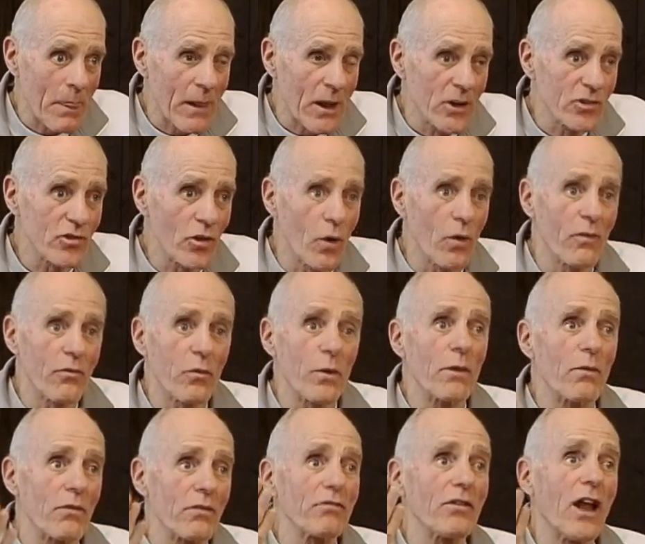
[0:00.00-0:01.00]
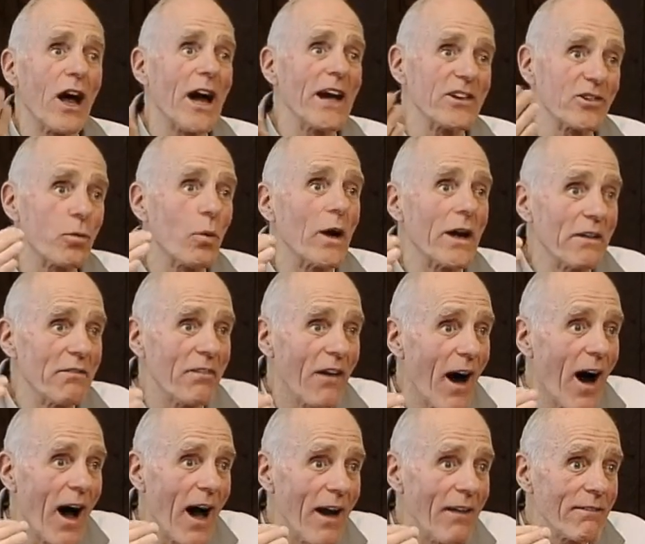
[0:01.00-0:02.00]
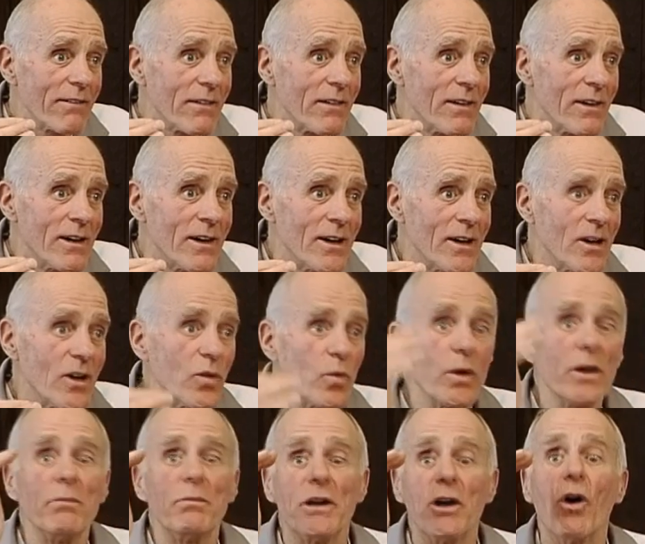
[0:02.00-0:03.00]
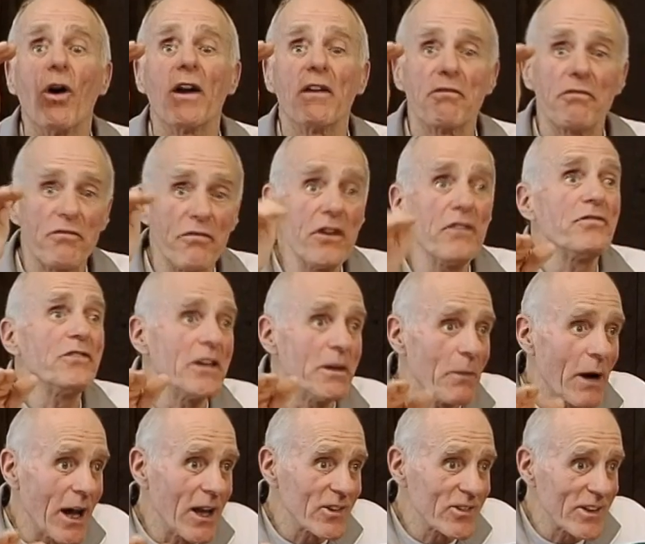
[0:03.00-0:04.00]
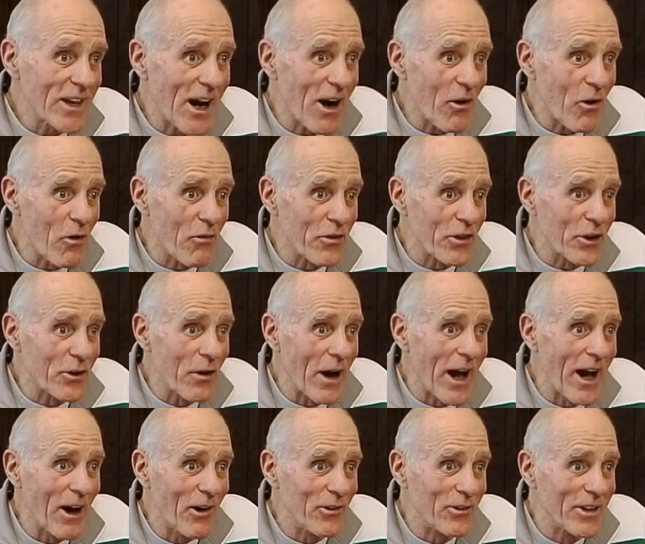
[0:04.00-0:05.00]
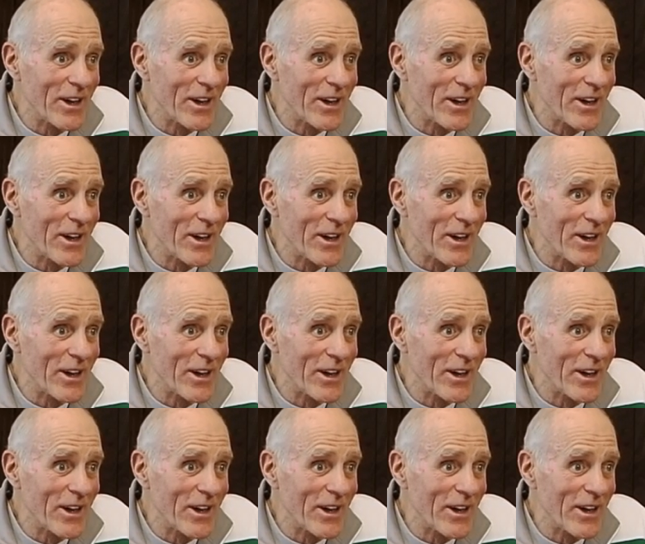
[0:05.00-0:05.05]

So if we were flying 25, we'd be going 50 miles an hour over the ground.